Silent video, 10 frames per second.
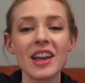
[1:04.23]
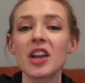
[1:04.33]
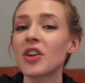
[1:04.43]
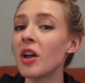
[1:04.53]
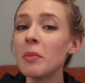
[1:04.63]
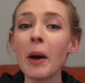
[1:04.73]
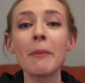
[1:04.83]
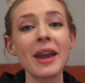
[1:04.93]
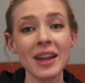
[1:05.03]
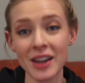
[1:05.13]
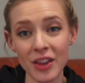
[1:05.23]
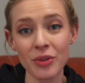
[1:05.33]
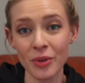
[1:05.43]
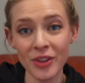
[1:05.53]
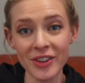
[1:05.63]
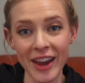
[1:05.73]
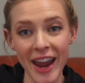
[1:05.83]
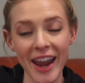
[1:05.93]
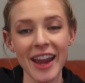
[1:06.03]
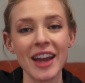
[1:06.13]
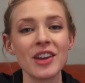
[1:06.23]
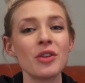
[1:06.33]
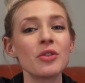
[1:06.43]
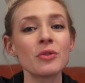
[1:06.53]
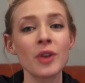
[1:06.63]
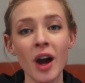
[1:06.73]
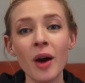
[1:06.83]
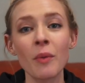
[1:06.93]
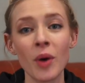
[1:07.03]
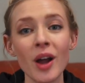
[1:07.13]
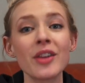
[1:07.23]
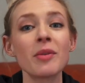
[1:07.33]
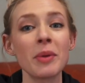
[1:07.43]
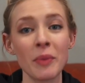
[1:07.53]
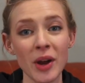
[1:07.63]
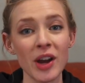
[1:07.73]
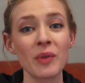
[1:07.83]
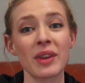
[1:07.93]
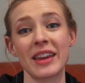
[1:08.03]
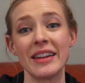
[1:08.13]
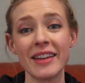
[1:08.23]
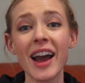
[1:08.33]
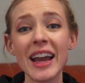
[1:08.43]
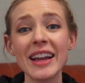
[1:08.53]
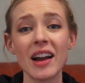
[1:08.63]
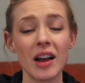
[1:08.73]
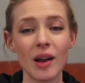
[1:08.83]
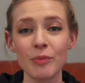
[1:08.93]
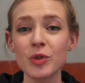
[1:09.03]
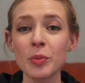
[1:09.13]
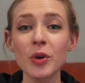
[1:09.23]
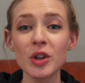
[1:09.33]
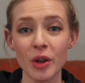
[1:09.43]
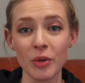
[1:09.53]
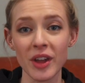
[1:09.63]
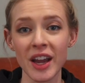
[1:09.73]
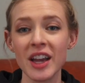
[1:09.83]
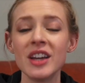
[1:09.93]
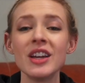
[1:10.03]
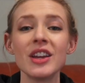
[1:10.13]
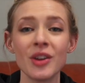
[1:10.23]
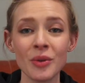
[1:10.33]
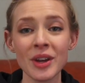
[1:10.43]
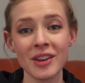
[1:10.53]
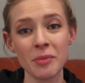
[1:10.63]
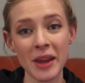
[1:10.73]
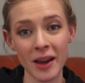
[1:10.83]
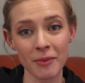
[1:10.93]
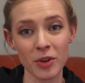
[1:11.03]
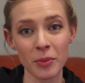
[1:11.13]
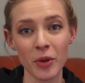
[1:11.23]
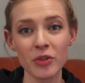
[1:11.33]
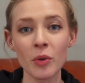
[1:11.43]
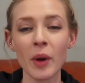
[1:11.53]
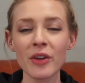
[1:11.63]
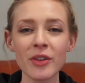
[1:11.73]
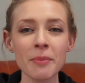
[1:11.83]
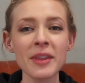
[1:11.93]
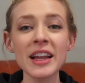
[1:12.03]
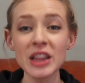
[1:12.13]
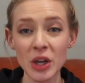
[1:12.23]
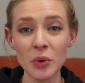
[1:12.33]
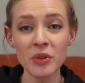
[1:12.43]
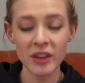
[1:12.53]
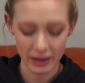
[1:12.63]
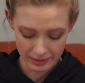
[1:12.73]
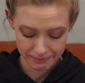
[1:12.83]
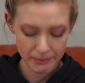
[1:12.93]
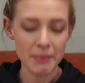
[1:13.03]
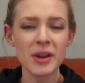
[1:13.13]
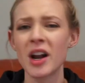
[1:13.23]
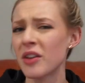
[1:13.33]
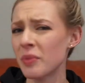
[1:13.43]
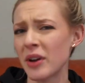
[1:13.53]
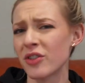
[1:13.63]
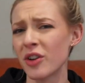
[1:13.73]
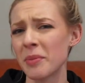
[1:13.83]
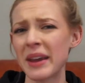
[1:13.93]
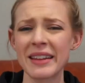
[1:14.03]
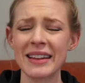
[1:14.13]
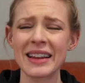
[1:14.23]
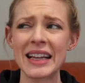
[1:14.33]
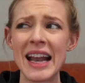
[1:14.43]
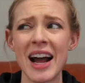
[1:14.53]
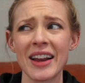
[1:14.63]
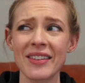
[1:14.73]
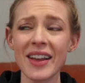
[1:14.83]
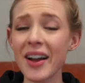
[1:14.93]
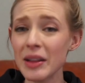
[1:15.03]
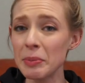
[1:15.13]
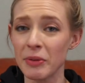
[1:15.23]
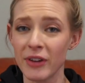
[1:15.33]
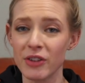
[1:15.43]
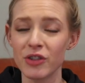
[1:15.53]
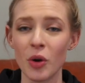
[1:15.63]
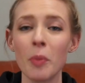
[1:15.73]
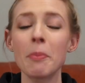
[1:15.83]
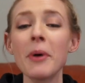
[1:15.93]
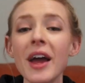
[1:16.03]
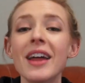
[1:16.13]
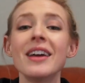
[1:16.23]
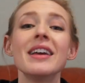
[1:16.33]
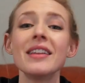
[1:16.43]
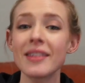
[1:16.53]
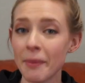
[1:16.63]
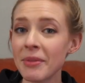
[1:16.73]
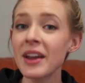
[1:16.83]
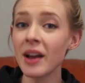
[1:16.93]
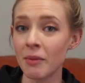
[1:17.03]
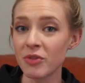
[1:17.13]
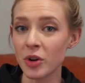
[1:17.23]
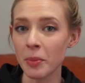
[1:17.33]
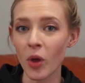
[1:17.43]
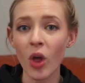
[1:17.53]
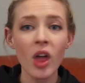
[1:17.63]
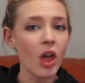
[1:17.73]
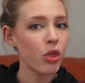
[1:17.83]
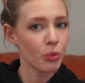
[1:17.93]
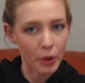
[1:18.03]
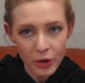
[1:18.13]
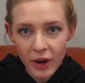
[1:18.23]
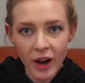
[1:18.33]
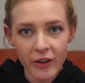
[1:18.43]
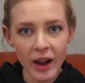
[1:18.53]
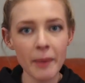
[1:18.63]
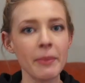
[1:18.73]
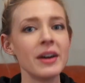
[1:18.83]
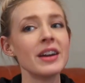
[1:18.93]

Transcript: It's all about making it through the day, and you do not want to be wearing really tight, uncomfortable clothing. You need to be comfortable. So wear something loose, maybe not a sweatshirt because it's not exactly professional, but something comfortable. Throw your hair up.